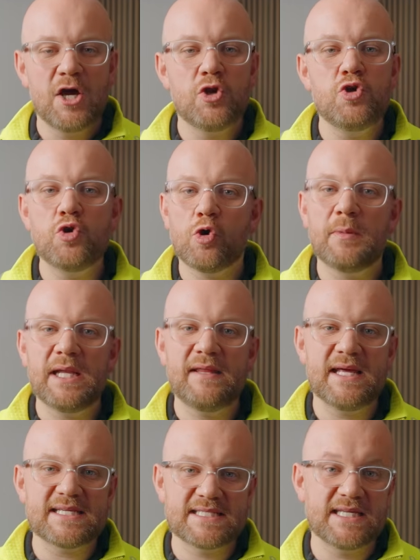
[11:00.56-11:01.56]
Normally
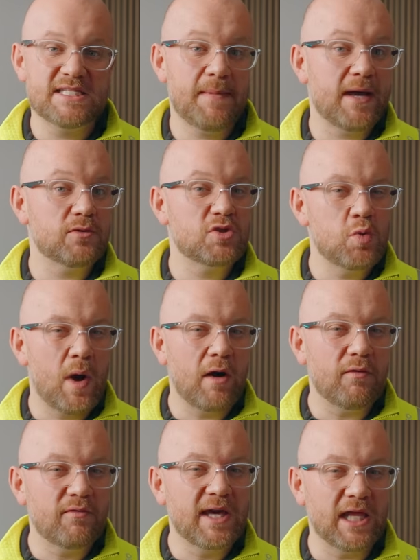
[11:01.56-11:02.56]
that sits about
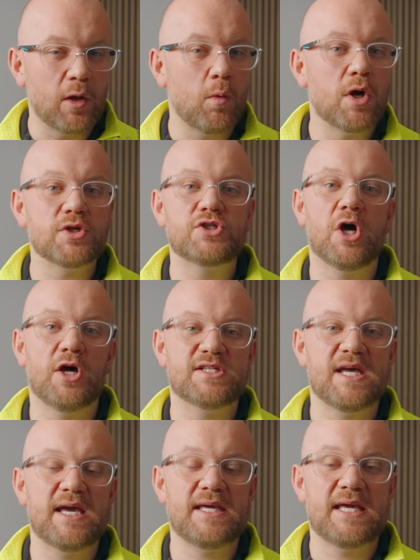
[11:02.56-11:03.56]
12 kilowatts
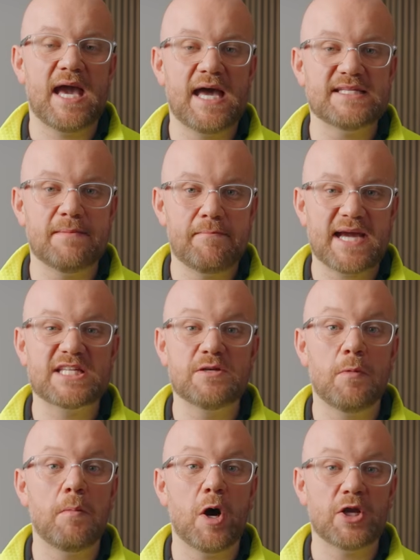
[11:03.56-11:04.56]
as a
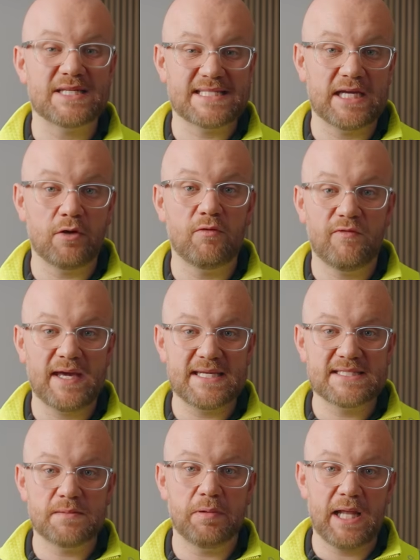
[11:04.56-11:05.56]
maximum on a single
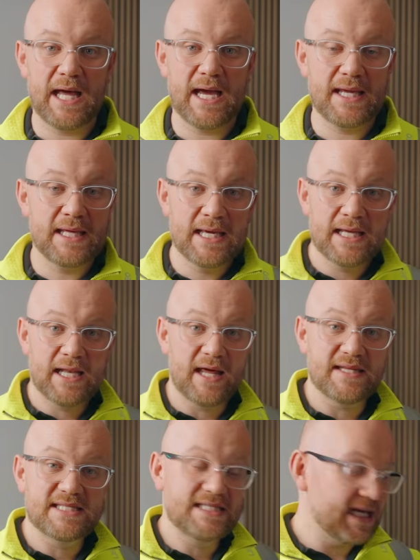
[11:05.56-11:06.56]
phase supply.
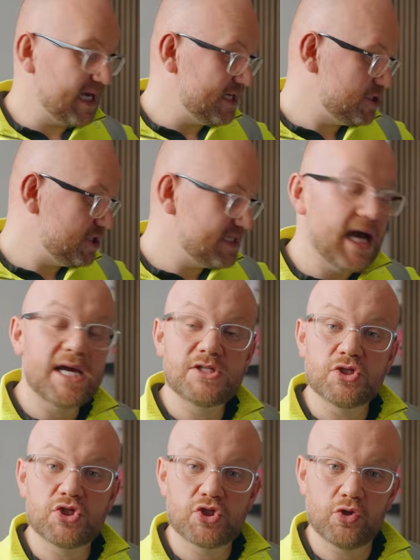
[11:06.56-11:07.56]
Like the SIG Energy
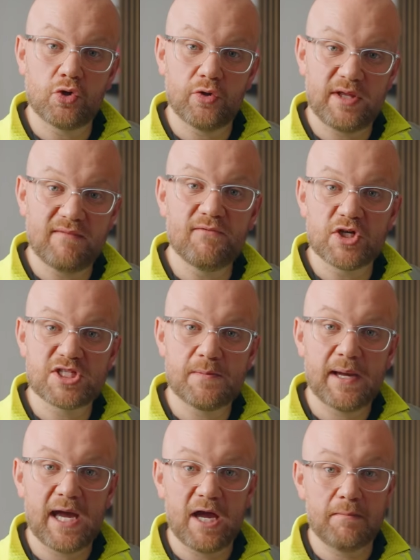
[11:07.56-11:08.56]
Sigen store, the inverter
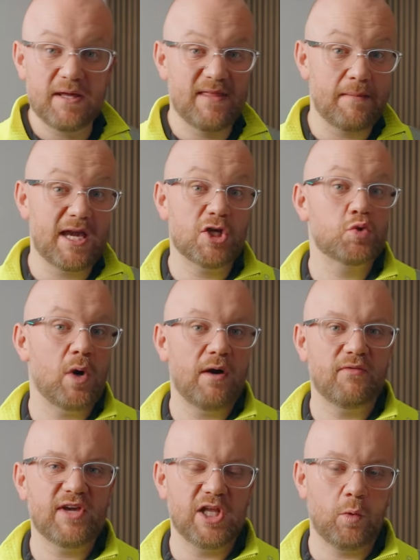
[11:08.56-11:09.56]
behind me, they make a
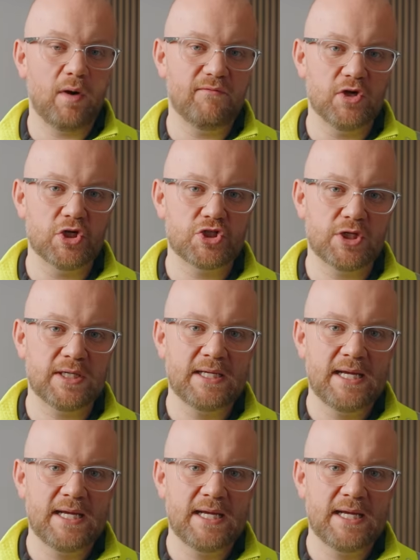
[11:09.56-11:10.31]
12 kilowatt version.